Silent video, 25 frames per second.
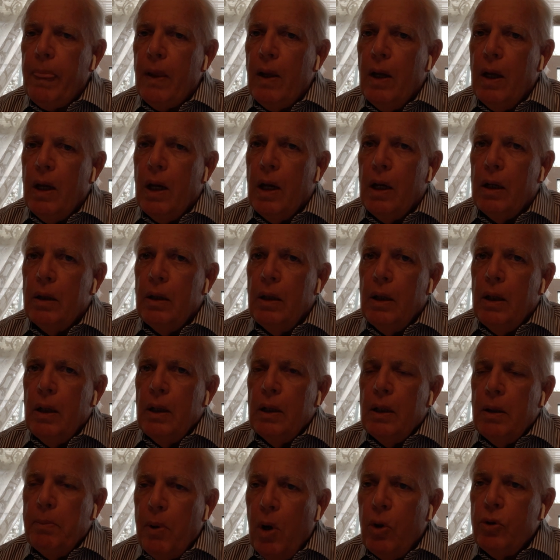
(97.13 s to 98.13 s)
The
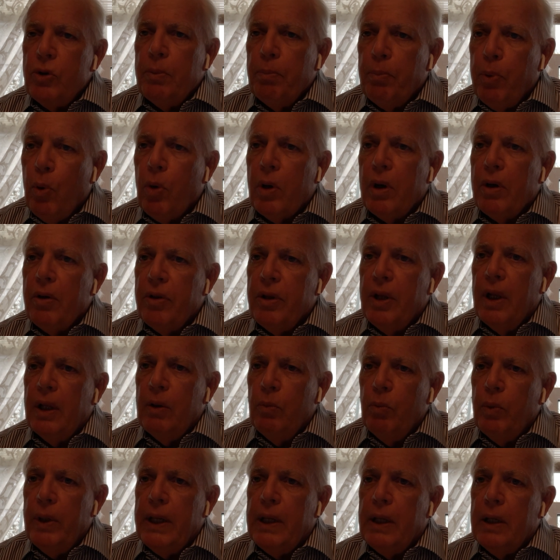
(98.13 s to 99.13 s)
most important
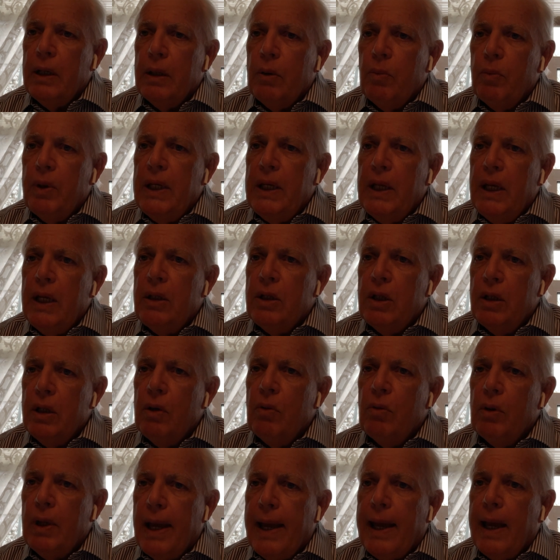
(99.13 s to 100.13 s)
thing we need to
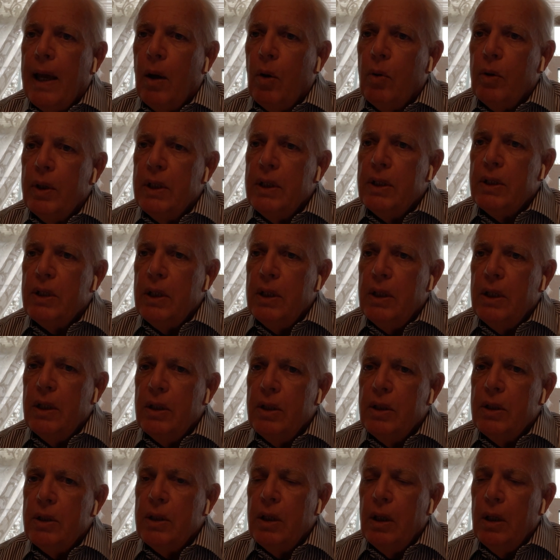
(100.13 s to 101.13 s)
do now
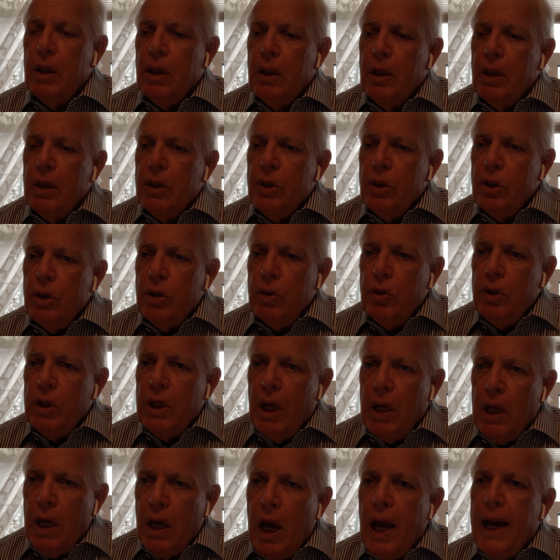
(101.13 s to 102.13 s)
is to
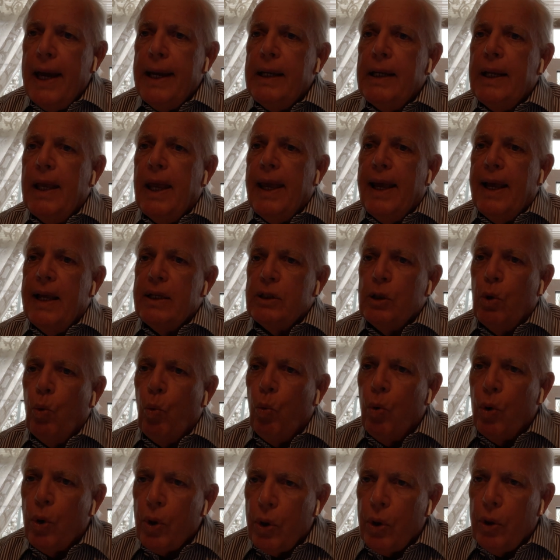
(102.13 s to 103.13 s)
unite as a
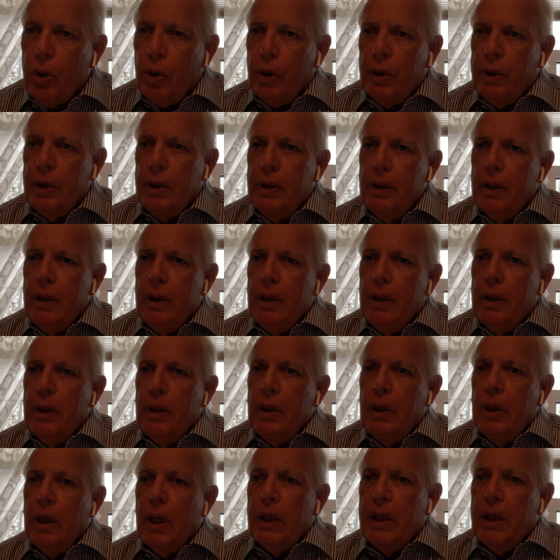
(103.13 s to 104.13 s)
world
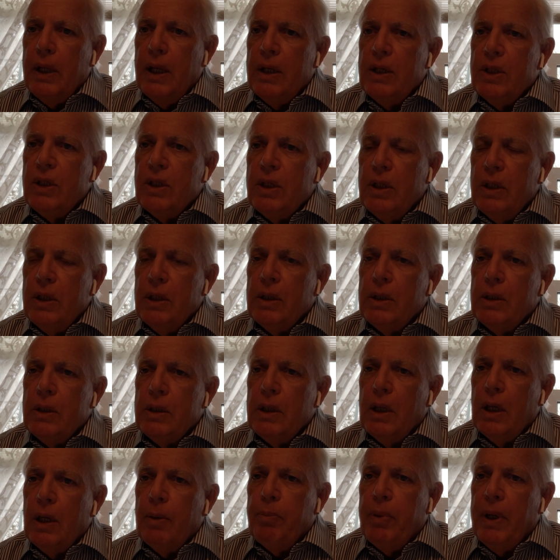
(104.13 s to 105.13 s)
against
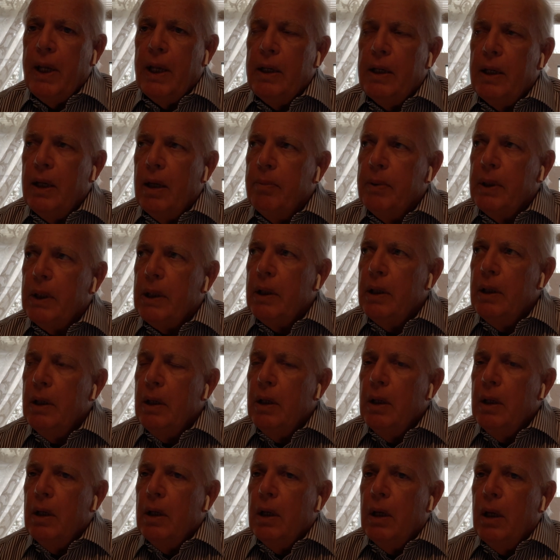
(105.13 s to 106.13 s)
this pandemic
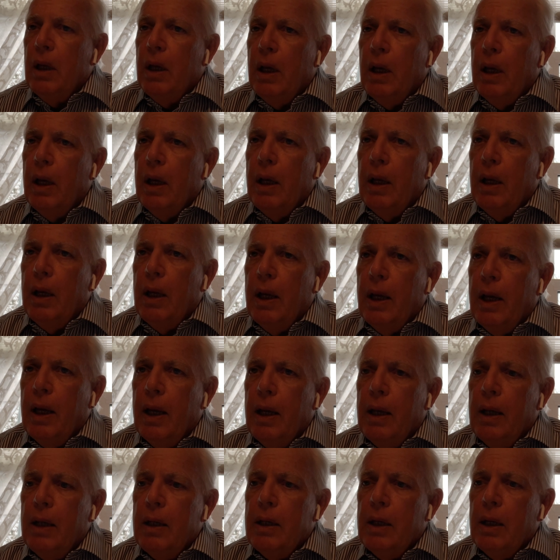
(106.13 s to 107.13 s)

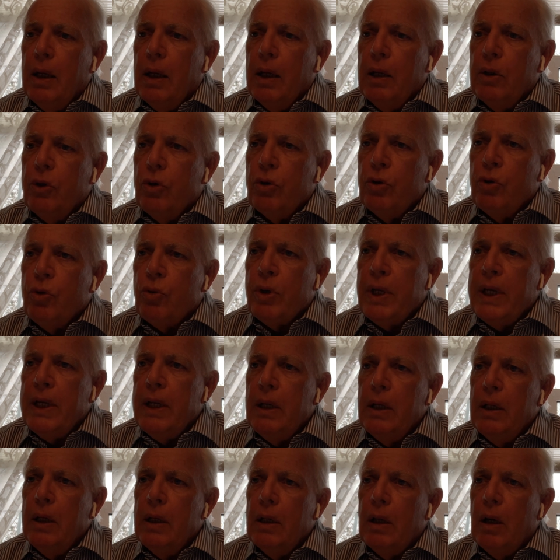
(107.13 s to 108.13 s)
and to
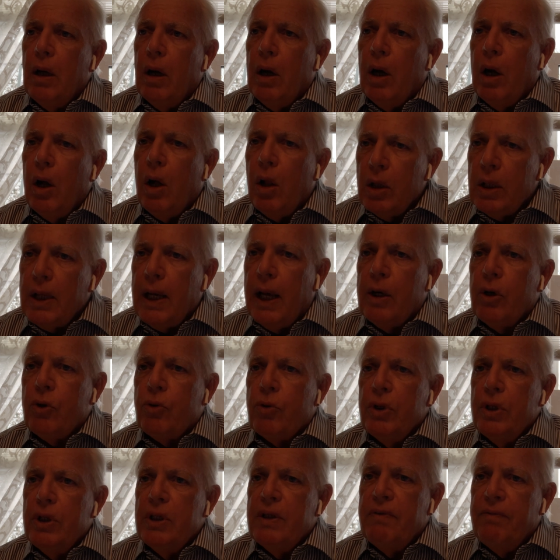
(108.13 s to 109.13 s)
treat all
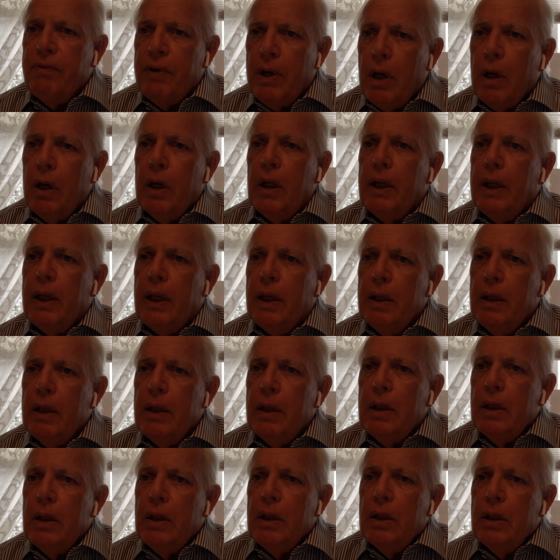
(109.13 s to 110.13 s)
countries fairly.
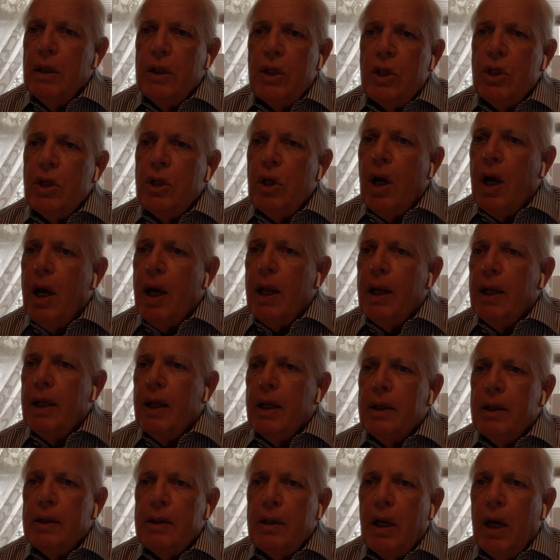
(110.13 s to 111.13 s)
This is not
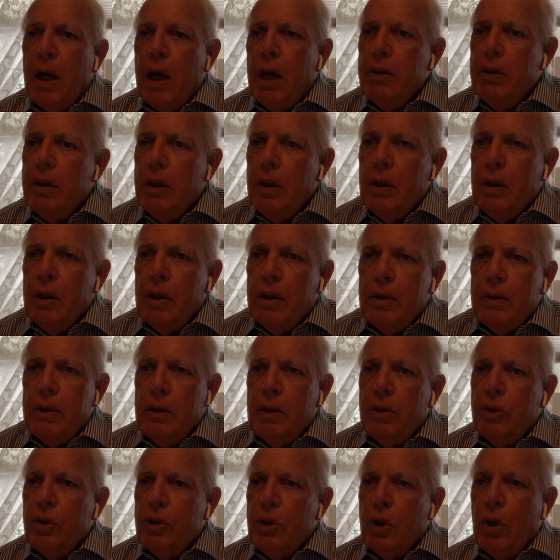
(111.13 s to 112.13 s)
a time
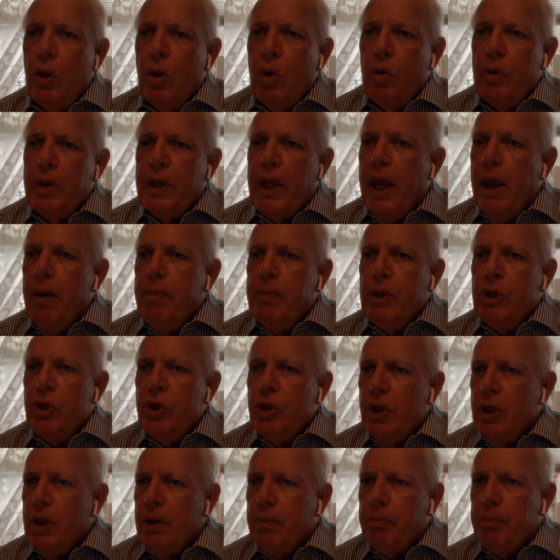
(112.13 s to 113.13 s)
to show
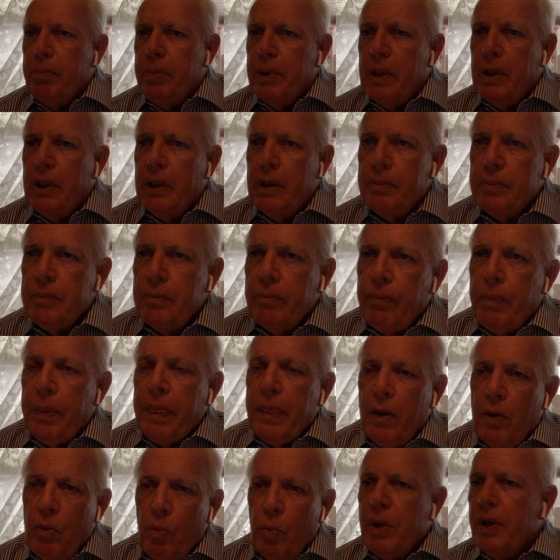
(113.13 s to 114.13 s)
gamemanship and
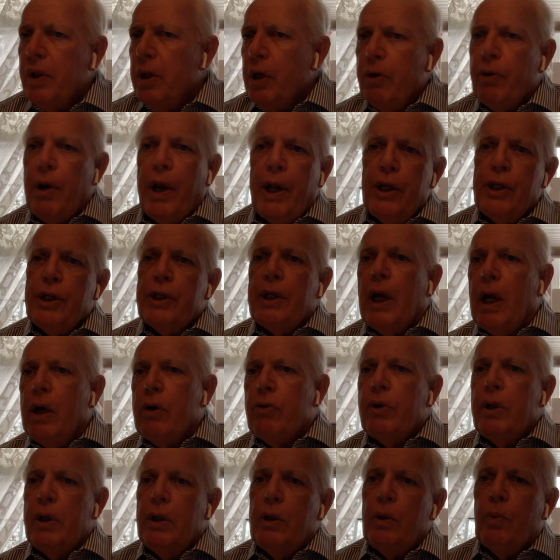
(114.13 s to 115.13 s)
we're the greatest
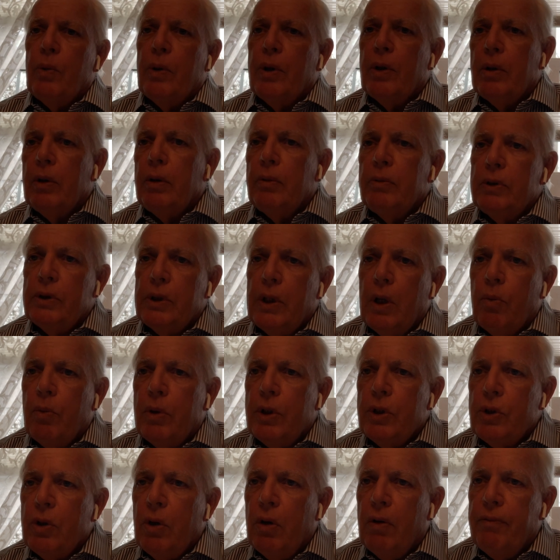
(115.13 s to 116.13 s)
country in the world and so on
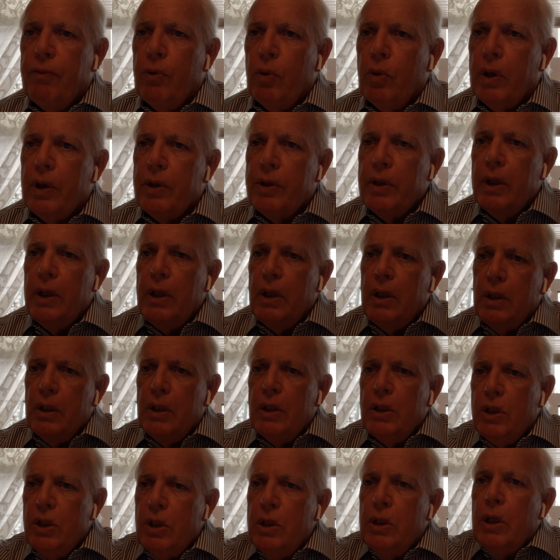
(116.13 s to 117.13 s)
and so forth.
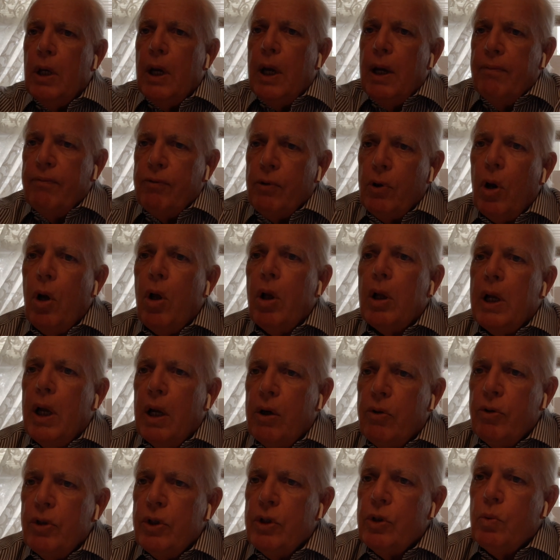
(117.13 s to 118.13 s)
This is time for all
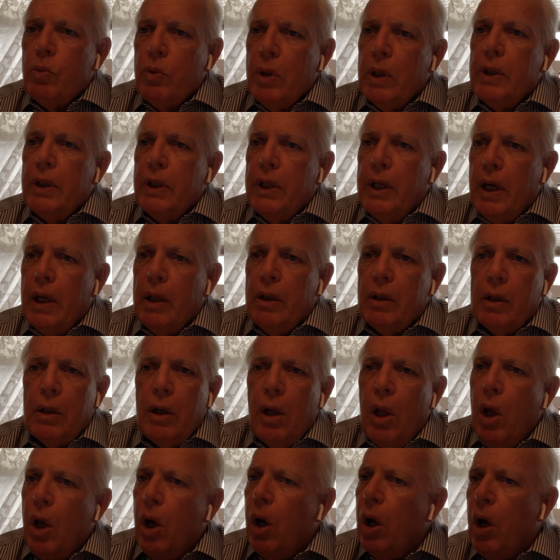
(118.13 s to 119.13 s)
countries to work together.
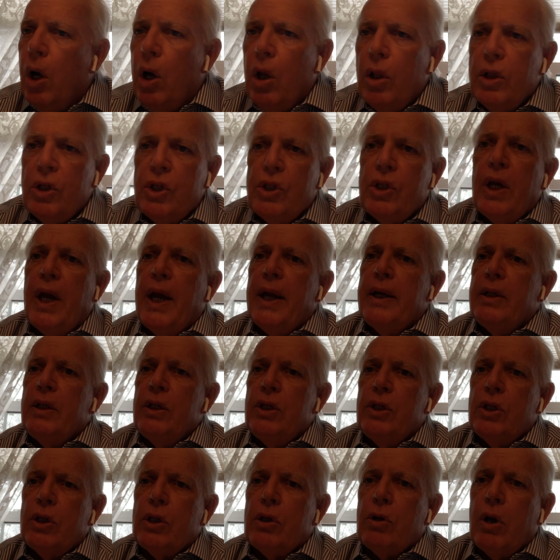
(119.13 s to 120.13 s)
All the
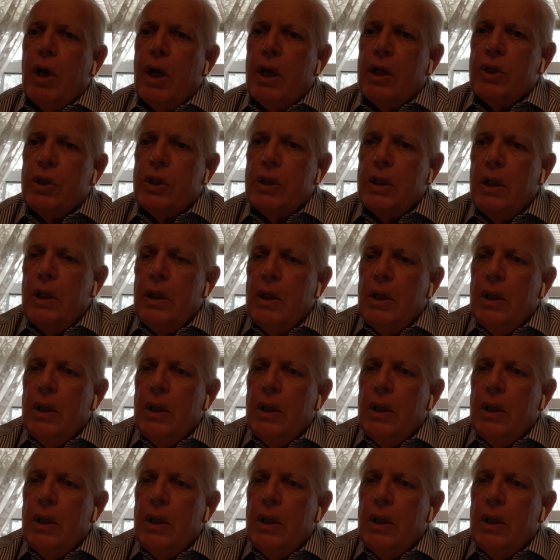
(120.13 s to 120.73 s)
scientists across